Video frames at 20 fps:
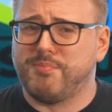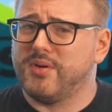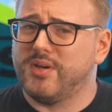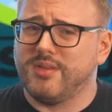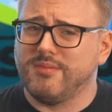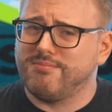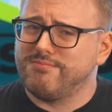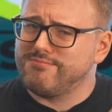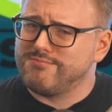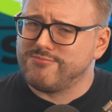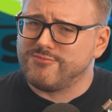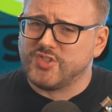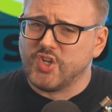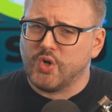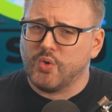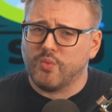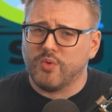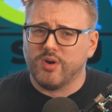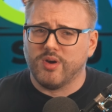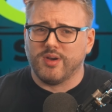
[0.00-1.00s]
but
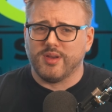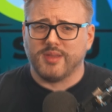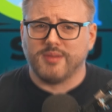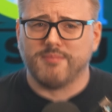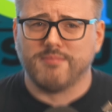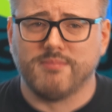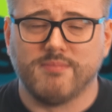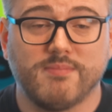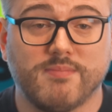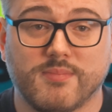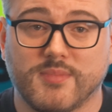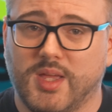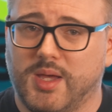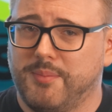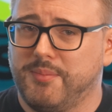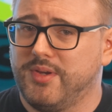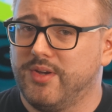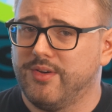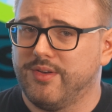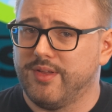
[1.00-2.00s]
don't worry.
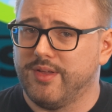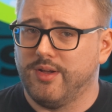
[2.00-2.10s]
I'm here to